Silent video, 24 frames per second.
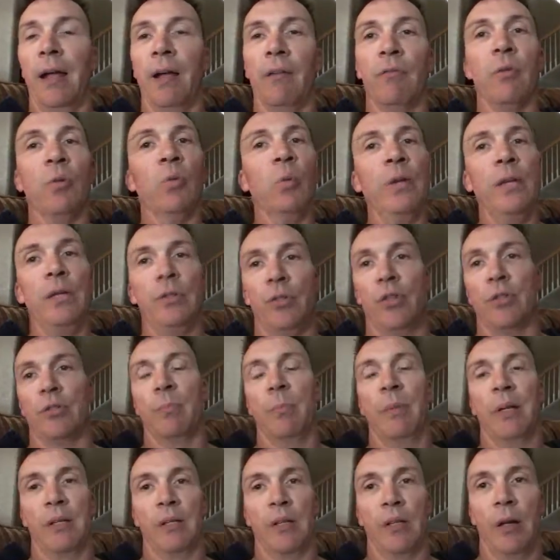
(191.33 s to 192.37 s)
Every week, just
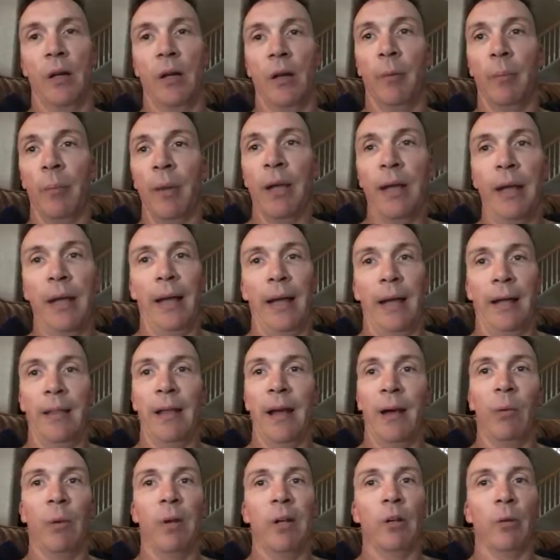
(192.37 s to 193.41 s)
mix it up, and
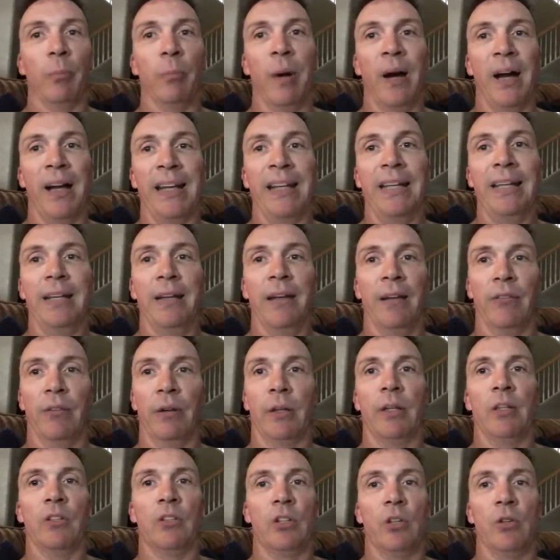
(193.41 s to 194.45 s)
that way your body never
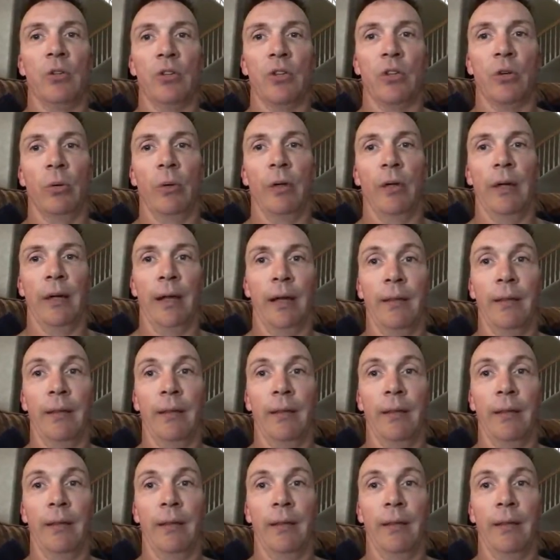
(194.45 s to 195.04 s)
gets used to it,